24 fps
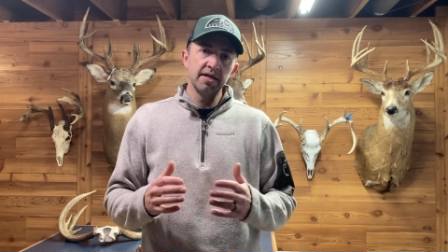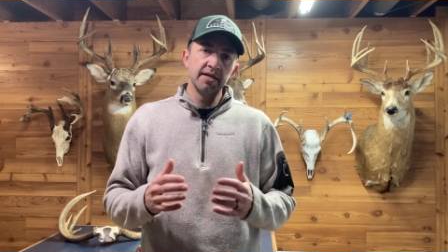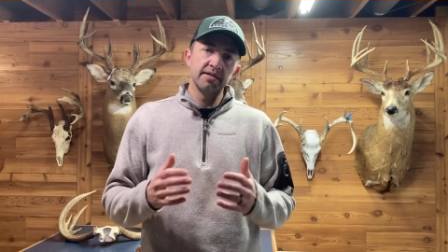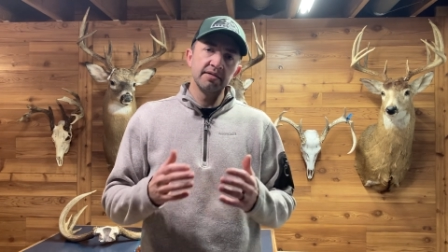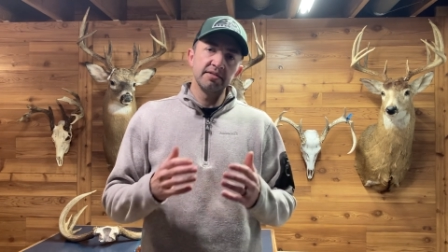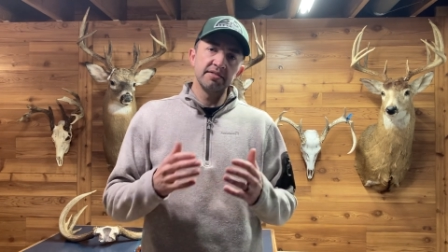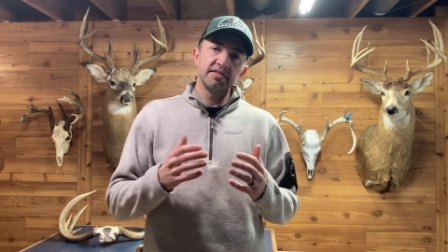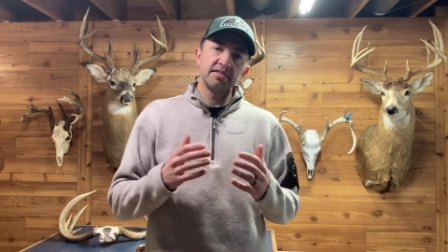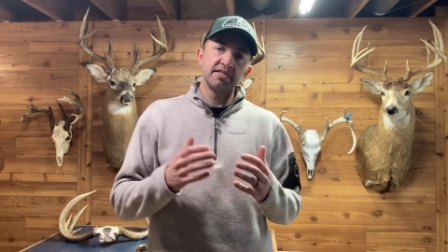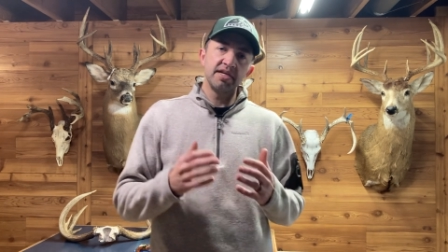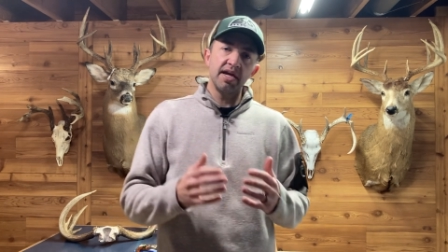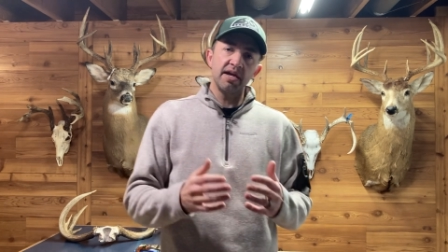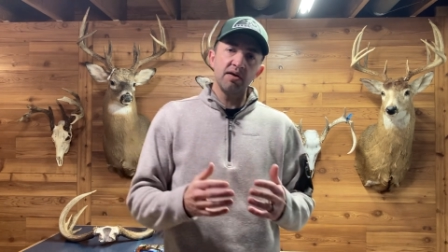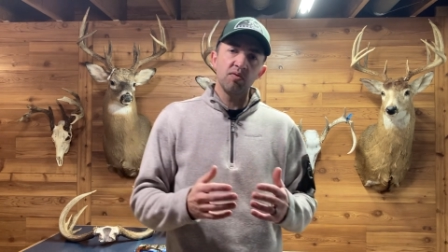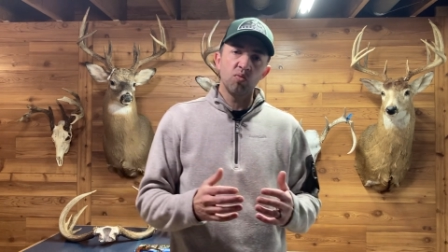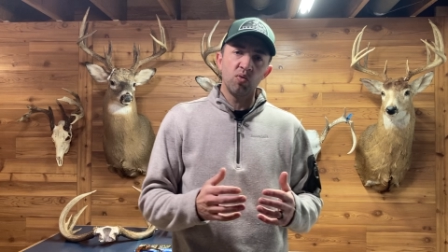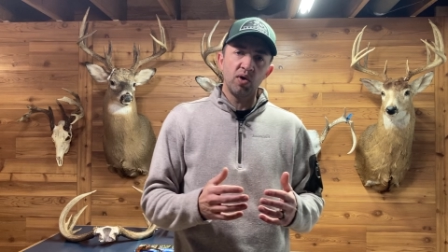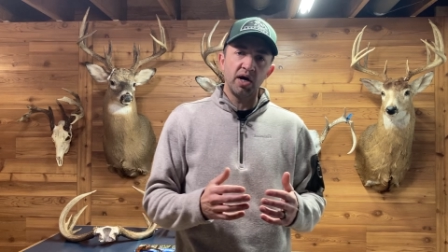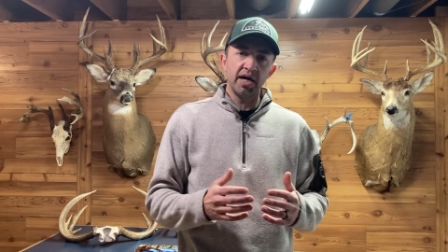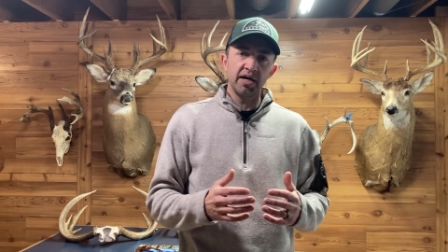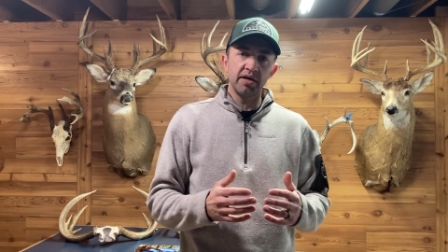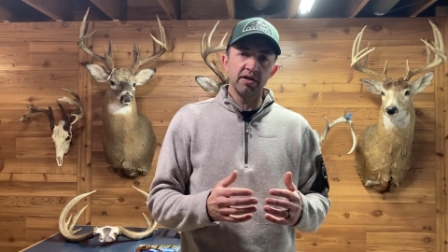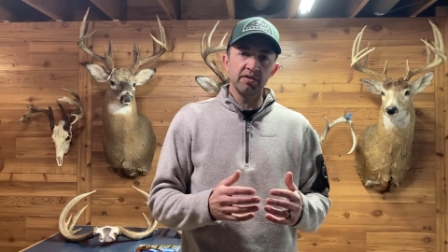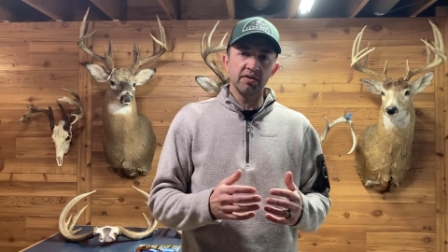State
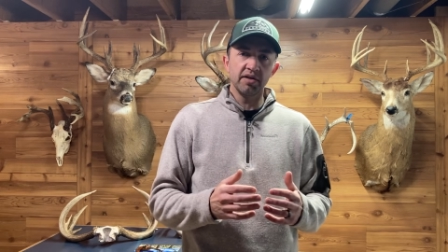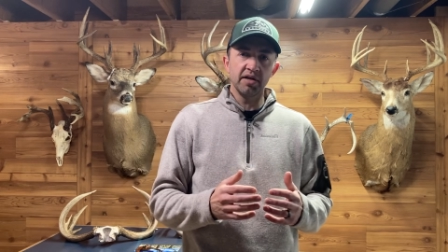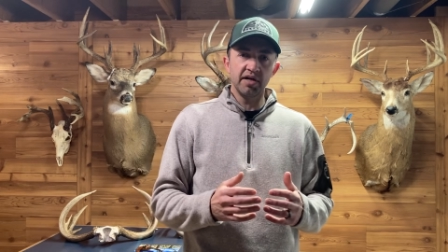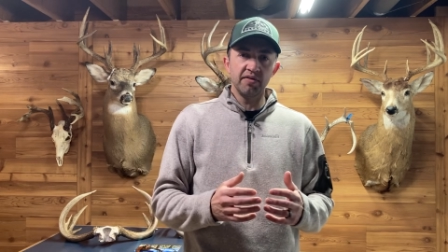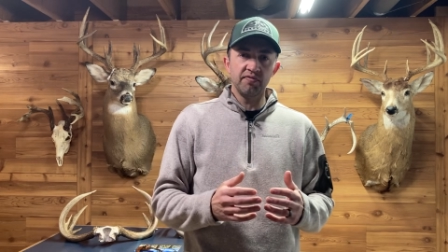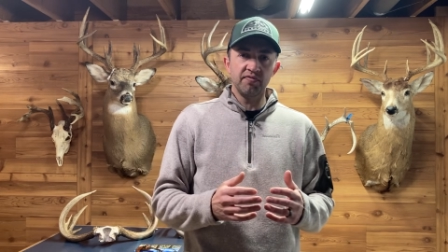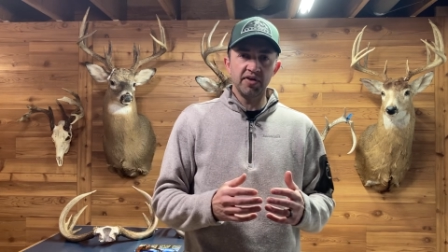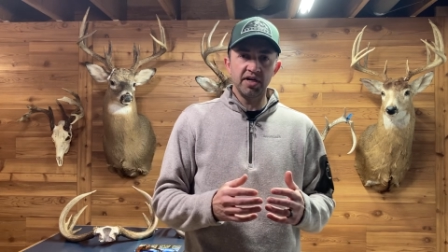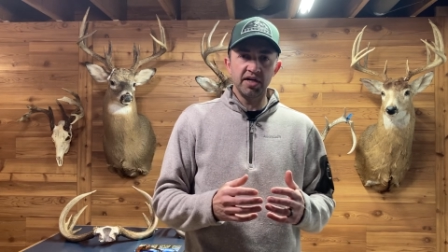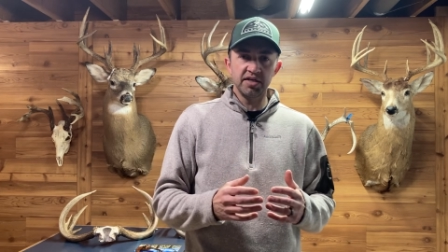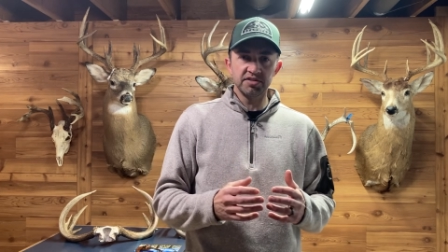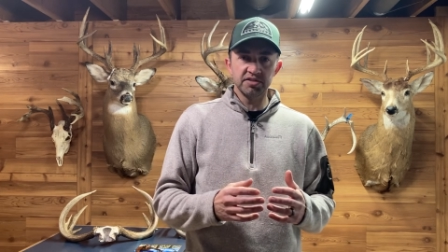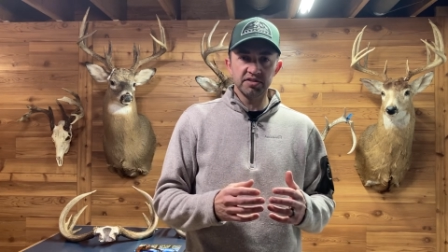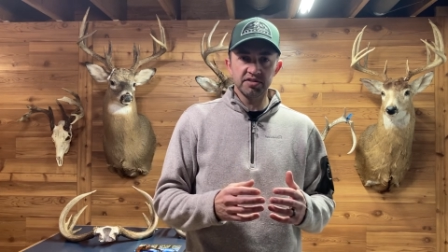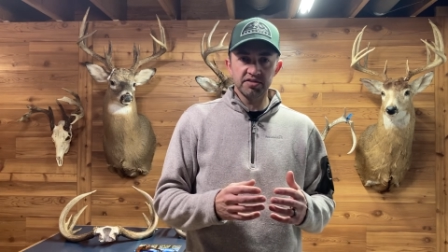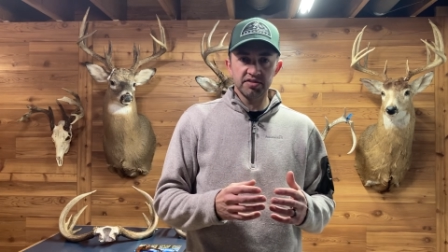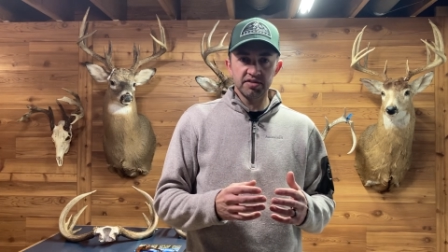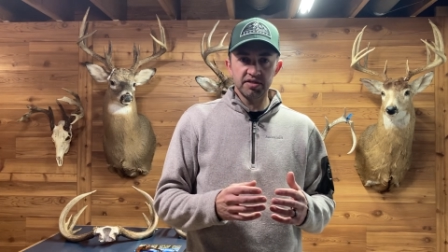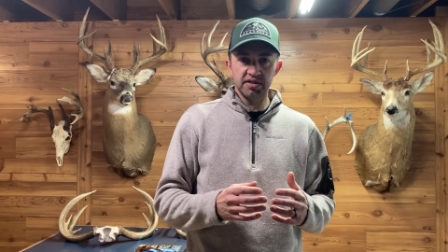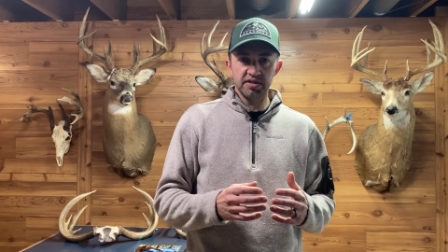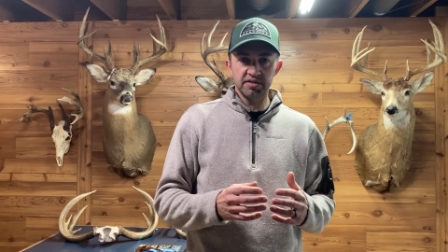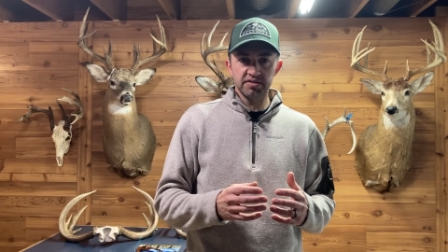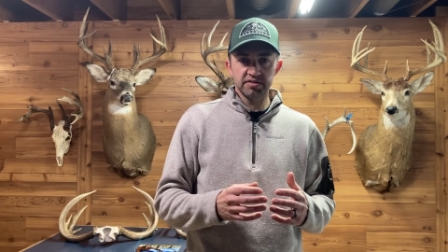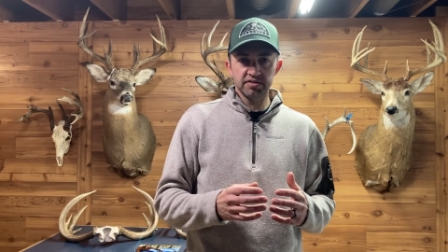wildlife
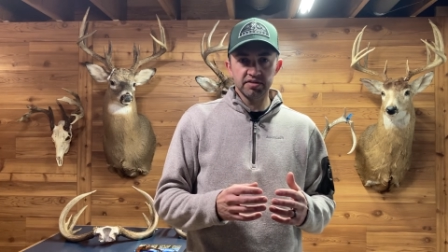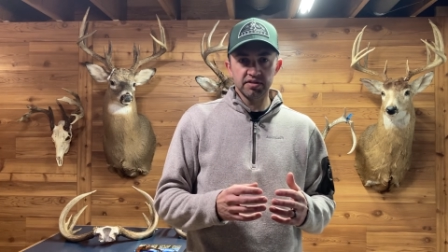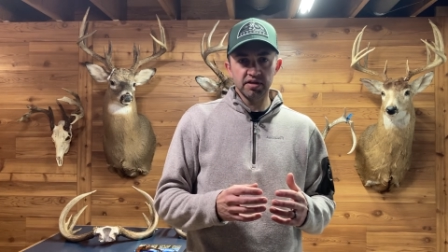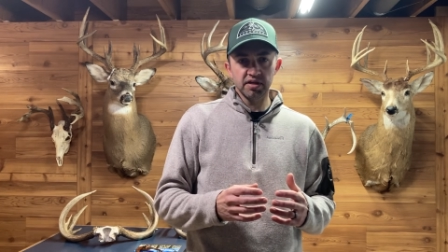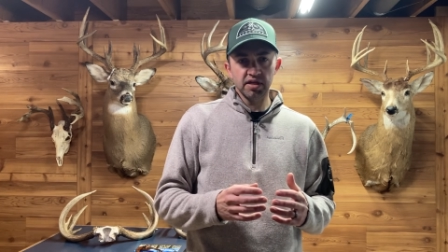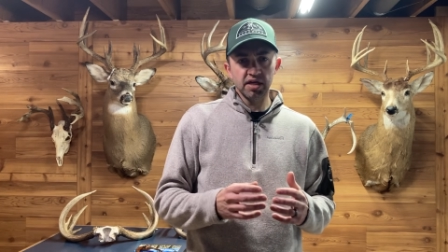agencies